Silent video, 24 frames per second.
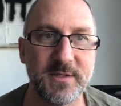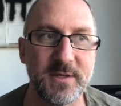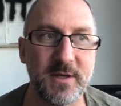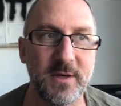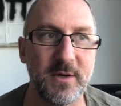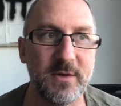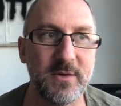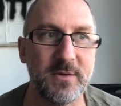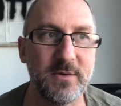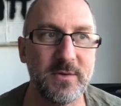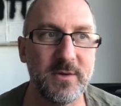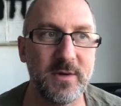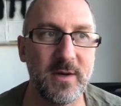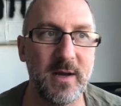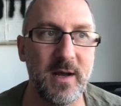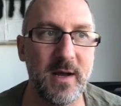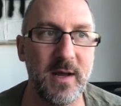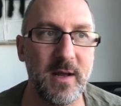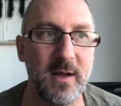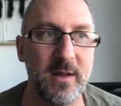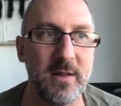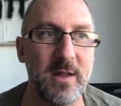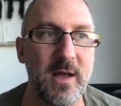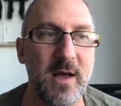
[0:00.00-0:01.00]
so
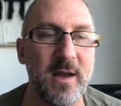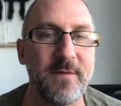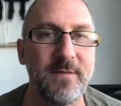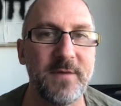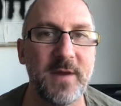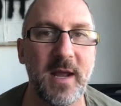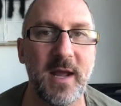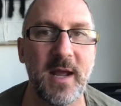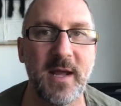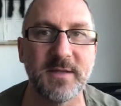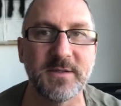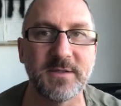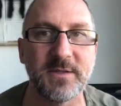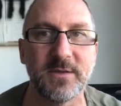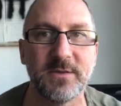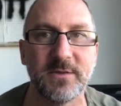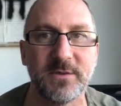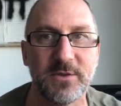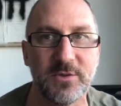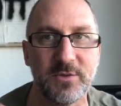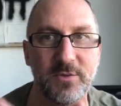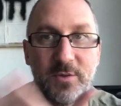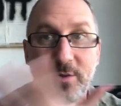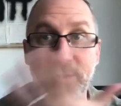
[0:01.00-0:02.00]
a lot of it has to
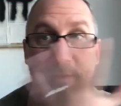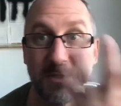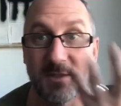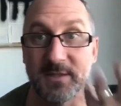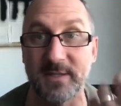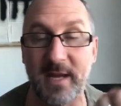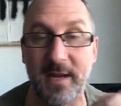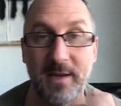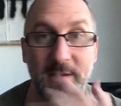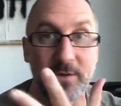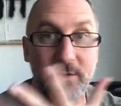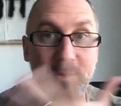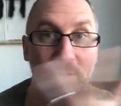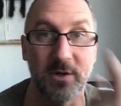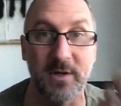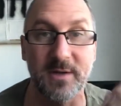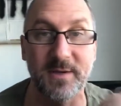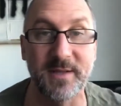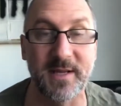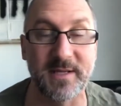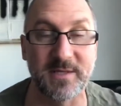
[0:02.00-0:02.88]
do with just how you look.